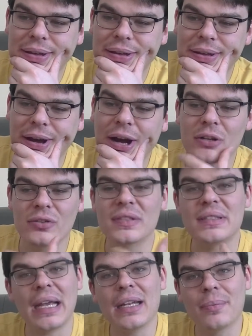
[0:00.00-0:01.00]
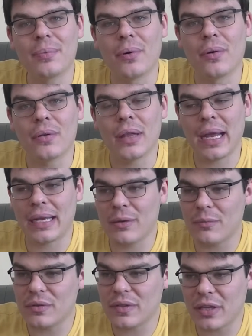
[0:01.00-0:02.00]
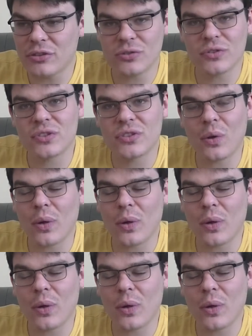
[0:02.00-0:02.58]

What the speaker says: understandable, and it will touch your soul.